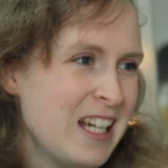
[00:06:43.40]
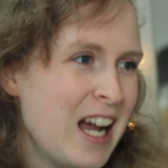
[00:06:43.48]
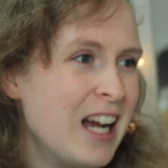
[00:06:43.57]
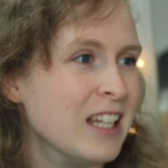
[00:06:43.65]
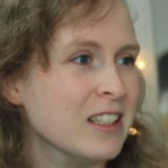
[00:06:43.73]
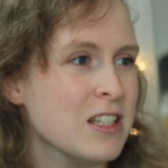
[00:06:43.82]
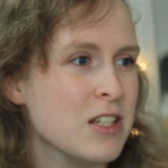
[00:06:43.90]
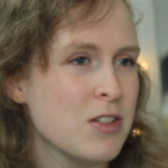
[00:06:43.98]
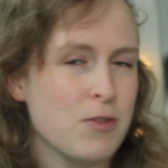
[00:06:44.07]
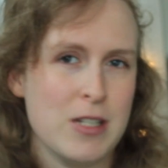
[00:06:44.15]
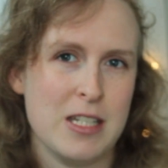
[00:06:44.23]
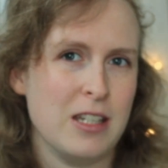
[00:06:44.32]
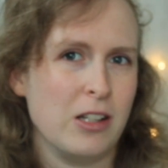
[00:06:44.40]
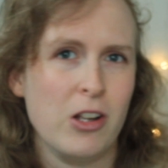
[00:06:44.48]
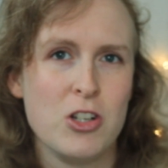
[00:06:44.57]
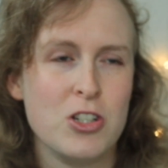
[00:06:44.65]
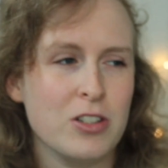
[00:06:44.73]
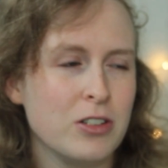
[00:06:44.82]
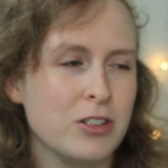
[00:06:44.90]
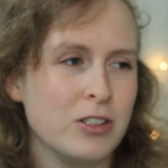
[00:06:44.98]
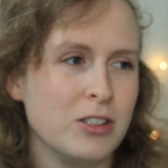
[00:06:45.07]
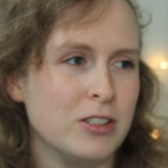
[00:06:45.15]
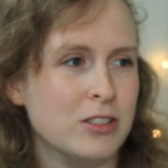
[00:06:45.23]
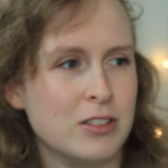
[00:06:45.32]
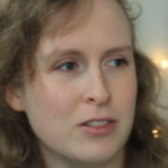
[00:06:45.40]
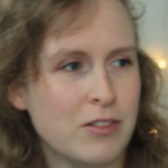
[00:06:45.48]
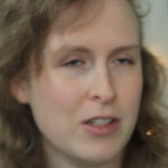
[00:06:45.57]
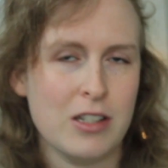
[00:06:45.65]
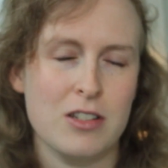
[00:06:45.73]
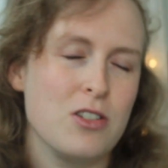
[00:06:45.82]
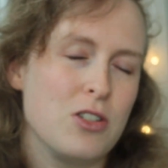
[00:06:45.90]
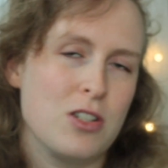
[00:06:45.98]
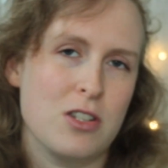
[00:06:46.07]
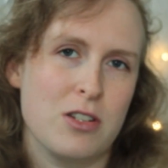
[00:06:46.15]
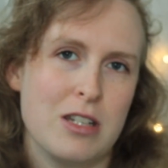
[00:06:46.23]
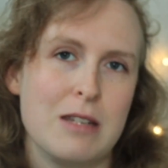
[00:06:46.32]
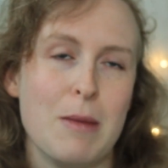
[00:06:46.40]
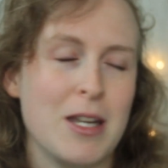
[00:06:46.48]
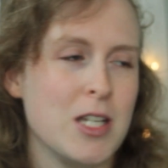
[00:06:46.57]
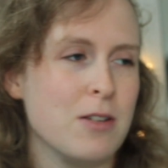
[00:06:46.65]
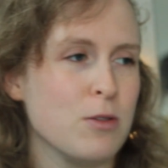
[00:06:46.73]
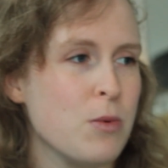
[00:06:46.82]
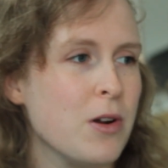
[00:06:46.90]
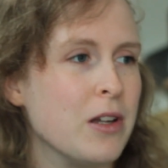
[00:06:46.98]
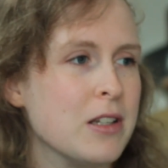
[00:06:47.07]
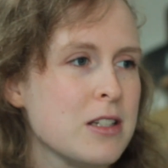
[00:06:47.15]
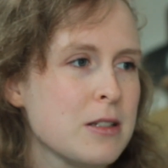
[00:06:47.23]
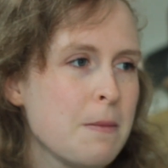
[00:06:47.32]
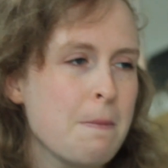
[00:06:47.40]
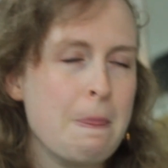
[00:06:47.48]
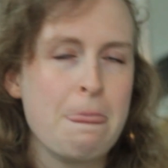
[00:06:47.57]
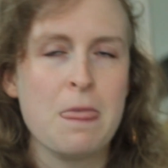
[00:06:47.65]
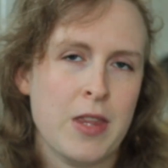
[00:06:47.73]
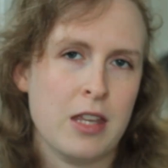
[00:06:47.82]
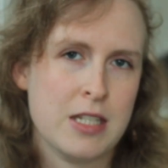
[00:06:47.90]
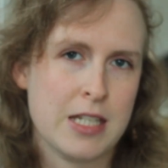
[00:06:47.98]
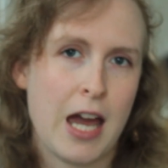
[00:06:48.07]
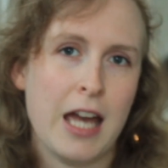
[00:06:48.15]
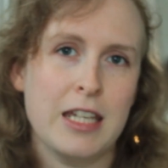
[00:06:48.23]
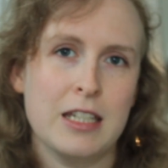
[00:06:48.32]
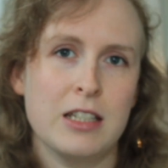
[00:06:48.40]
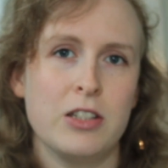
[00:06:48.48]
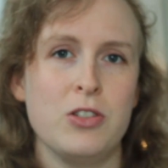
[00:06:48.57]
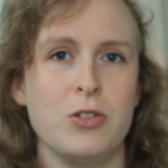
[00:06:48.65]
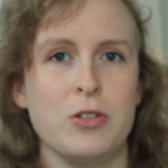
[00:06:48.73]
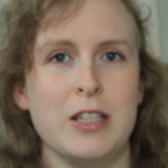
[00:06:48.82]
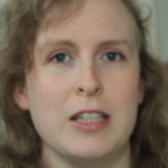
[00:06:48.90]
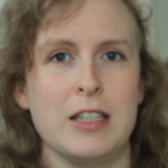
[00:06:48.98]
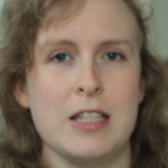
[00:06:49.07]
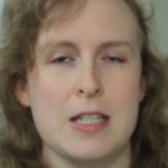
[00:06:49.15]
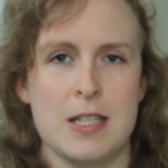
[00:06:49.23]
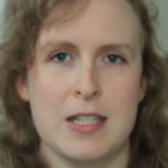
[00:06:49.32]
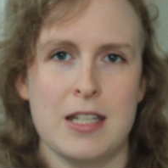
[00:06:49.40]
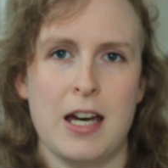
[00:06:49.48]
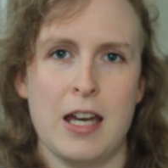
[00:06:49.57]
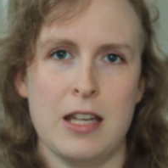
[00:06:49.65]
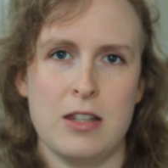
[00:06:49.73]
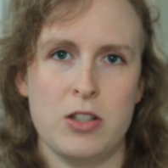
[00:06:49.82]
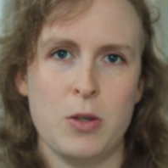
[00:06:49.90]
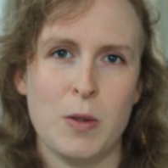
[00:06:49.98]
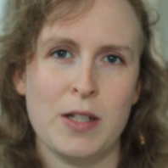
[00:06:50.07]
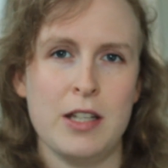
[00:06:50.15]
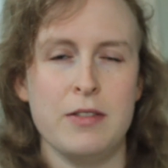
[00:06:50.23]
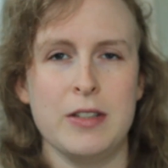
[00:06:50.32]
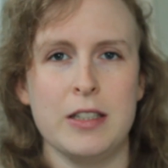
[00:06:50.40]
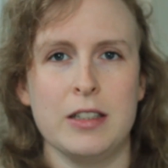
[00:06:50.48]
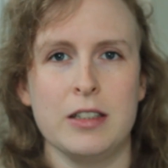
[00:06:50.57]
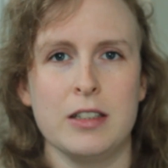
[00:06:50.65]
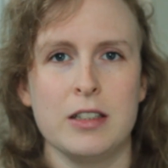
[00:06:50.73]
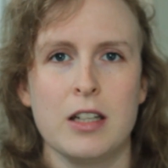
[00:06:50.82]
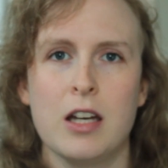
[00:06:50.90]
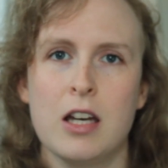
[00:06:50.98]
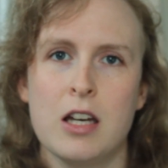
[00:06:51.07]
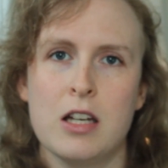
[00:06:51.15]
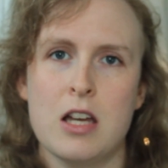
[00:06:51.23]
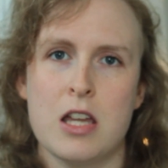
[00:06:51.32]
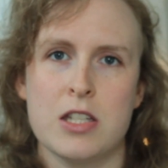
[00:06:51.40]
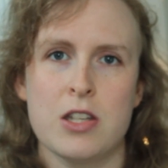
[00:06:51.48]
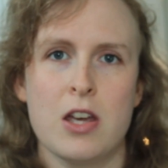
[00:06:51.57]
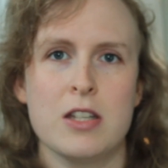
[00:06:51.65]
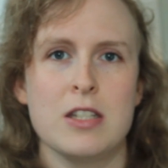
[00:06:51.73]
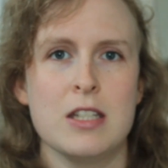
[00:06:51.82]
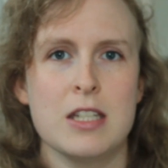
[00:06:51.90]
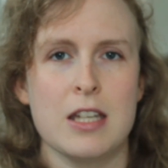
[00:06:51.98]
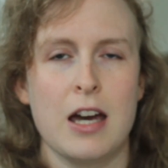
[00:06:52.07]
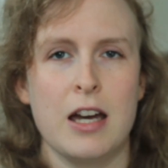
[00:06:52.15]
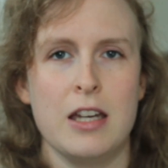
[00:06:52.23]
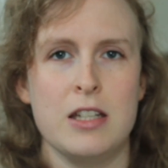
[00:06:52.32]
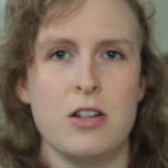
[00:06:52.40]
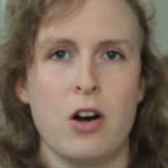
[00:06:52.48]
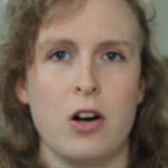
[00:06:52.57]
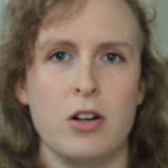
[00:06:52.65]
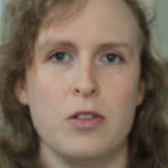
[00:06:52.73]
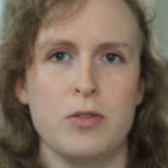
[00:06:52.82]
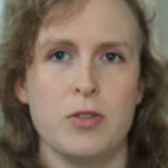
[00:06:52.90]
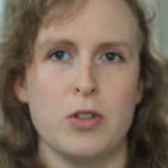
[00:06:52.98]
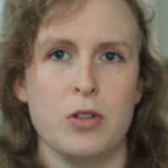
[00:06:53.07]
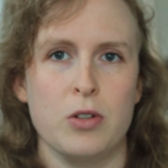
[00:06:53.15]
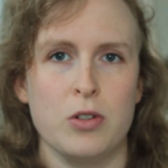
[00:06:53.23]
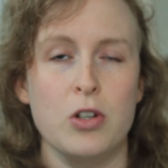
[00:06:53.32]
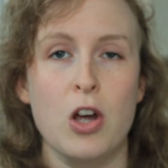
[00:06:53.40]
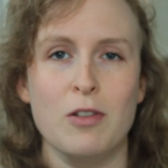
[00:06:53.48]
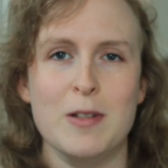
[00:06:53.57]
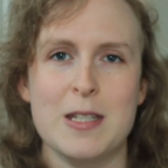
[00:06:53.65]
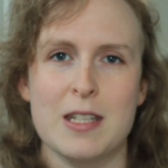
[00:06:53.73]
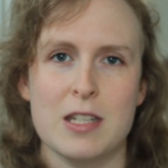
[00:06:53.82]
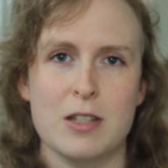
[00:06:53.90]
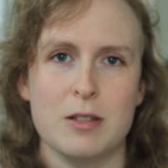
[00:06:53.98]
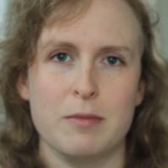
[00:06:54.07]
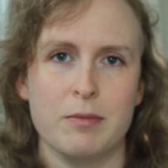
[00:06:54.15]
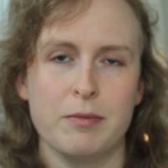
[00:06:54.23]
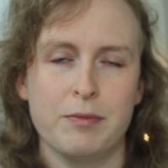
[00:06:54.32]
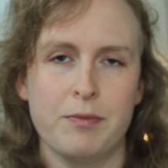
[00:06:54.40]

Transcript: and physiological and just many different words. Sighing and yawning is a sign that you are leaving a certain side of your nervous system.